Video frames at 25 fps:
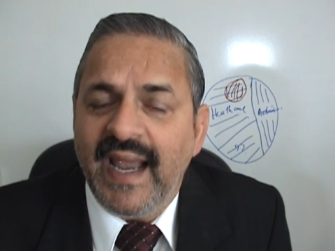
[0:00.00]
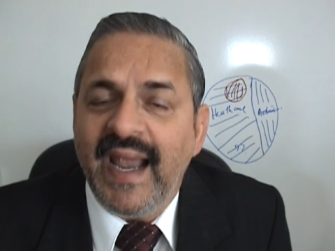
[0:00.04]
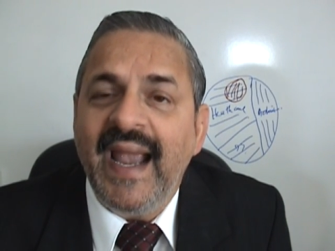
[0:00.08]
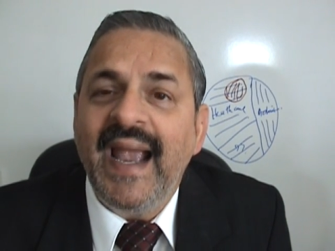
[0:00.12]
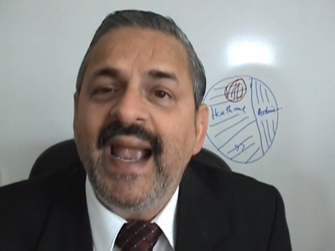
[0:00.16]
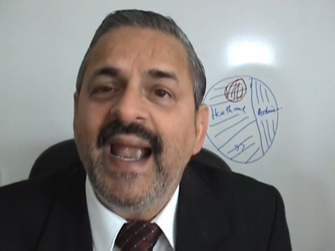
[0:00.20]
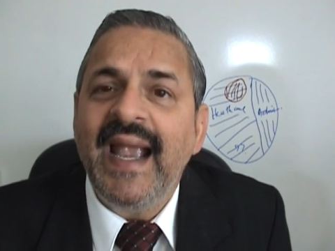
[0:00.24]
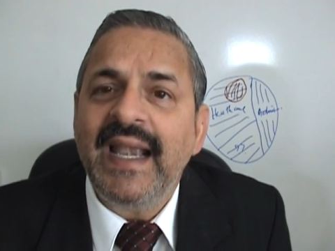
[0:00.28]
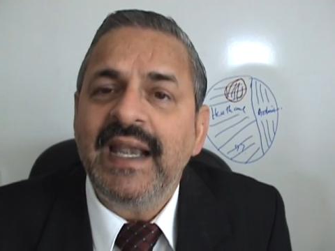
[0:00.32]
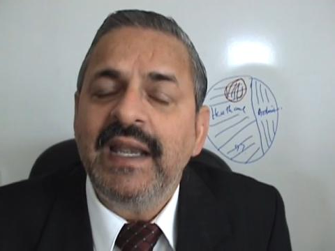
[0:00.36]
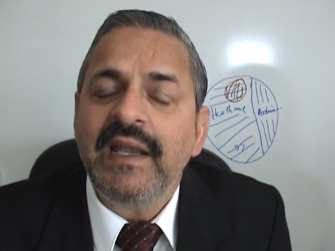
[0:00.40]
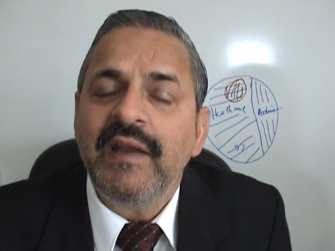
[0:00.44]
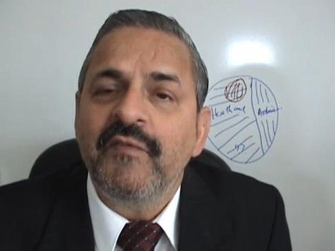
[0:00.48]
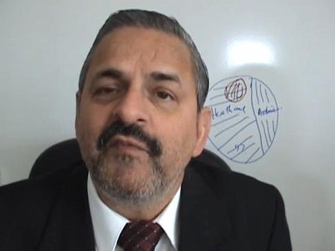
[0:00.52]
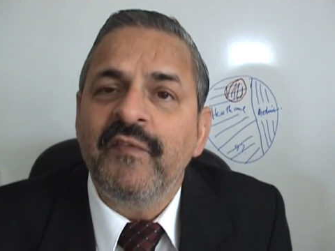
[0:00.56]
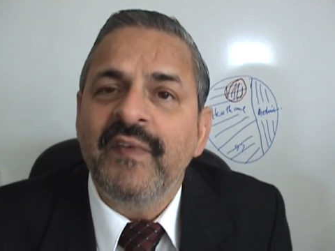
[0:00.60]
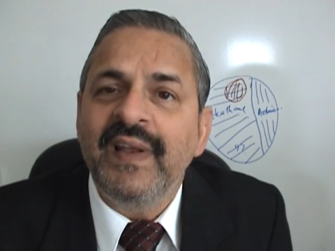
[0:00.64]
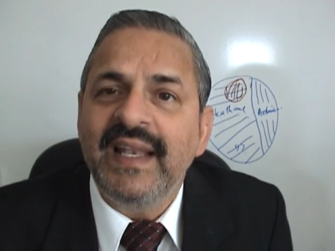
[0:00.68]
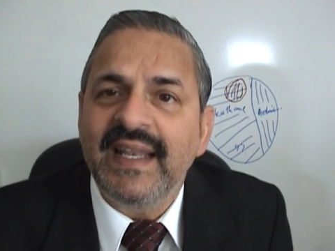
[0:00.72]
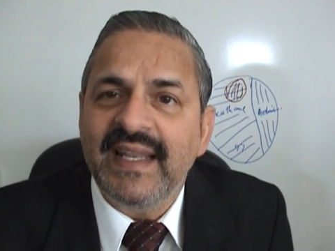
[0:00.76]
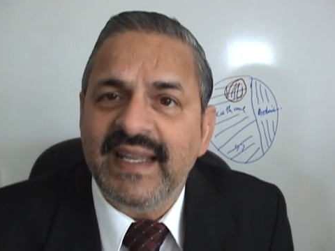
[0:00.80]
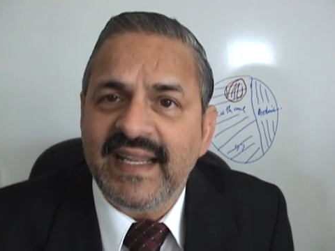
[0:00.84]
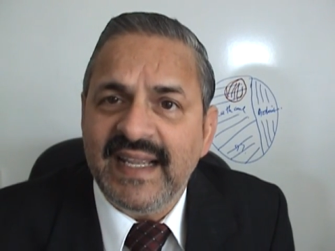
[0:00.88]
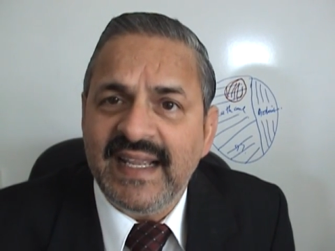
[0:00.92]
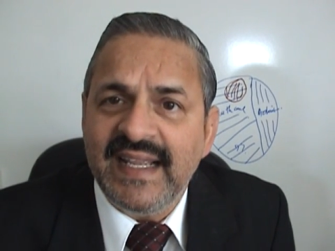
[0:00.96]
and
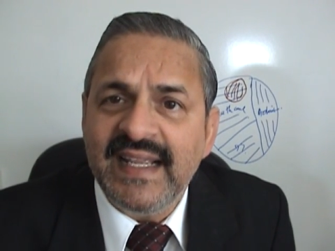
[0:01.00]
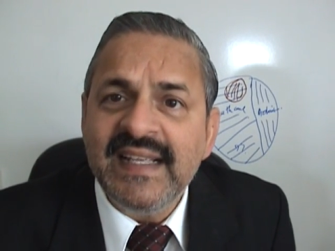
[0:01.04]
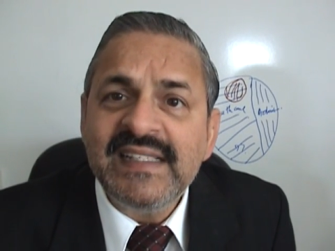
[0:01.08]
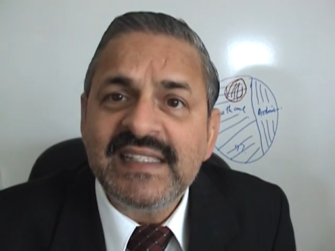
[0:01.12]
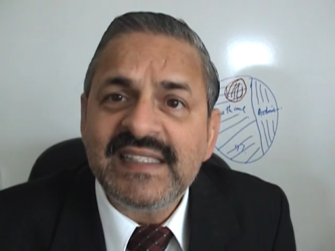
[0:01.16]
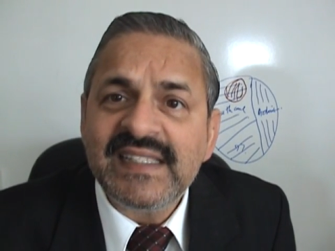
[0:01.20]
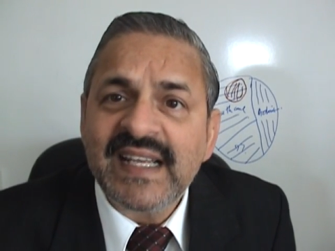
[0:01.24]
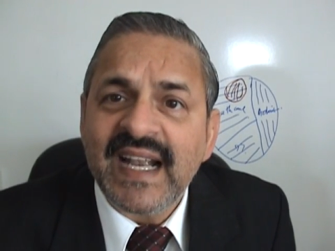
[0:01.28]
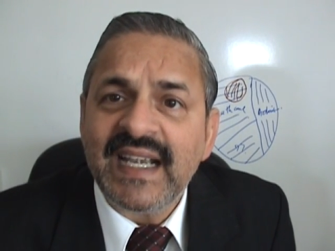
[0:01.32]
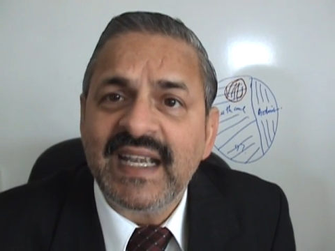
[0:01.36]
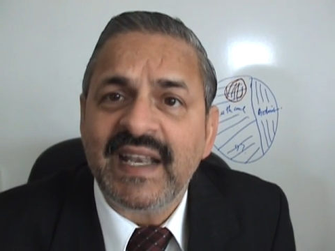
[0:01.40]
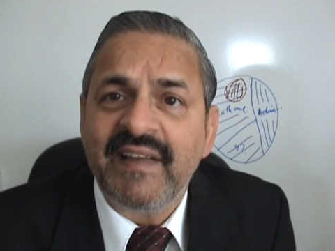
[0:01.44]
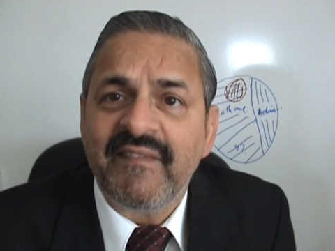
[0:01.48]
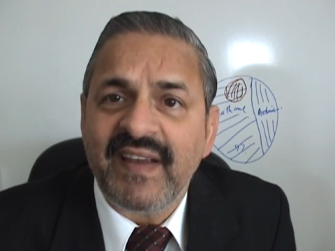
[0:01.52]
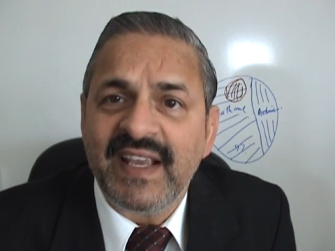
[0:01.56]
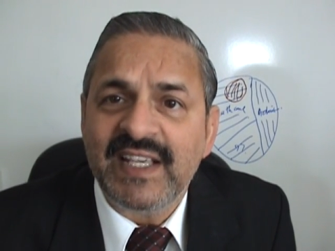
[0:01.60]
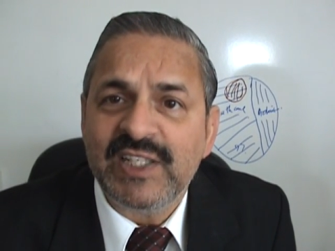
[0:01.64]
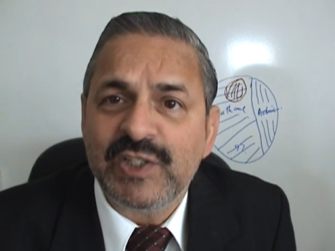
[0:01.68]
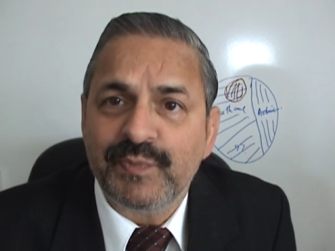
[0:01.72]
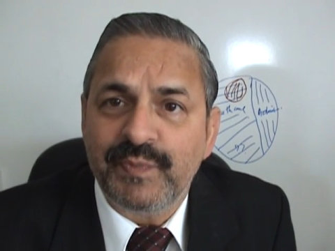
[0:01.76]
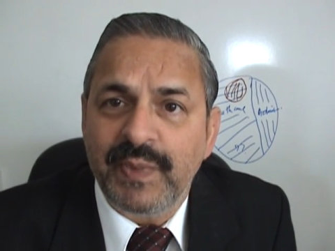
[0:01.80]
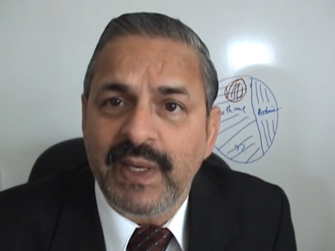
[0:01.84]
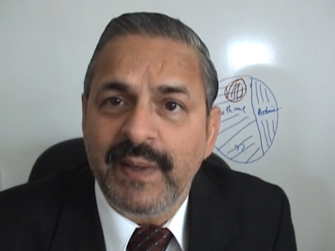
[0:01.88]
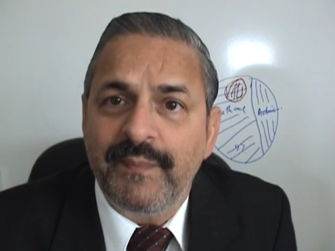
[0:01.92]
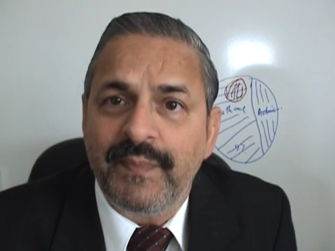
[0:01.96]
will
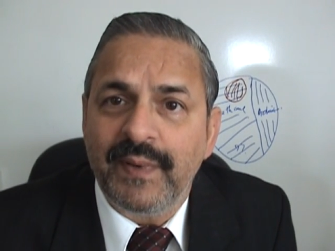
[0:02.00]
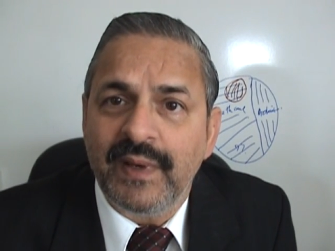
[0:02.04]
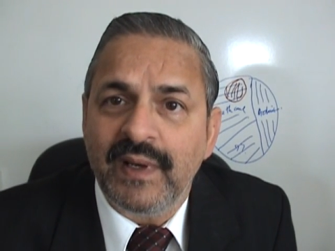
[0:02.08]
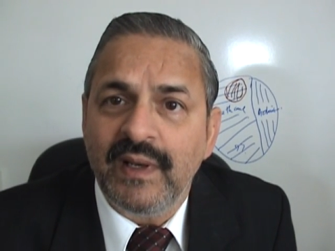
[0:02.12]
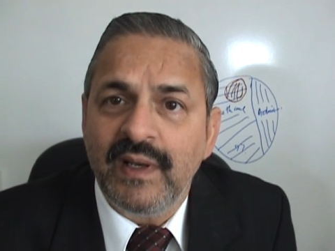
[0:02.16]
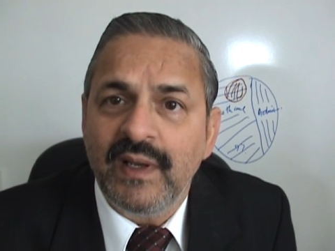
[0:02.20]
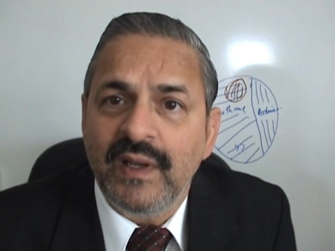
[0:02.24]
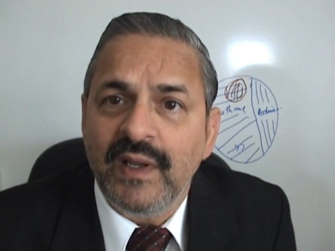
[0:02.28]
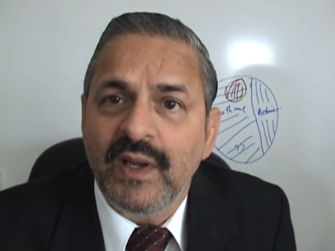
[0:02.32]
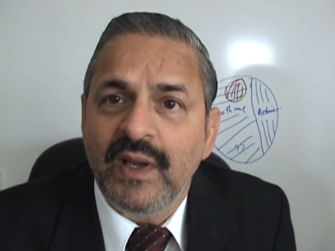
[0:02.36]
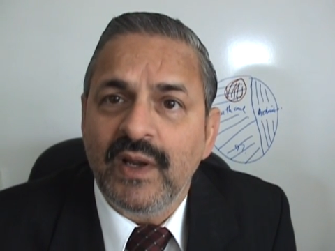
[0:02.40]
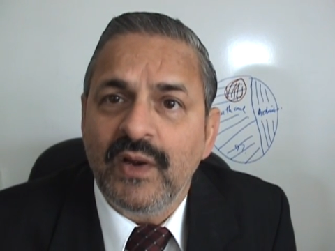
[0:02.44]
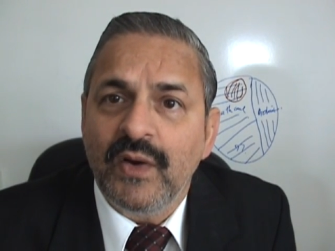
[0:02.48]
incentivize people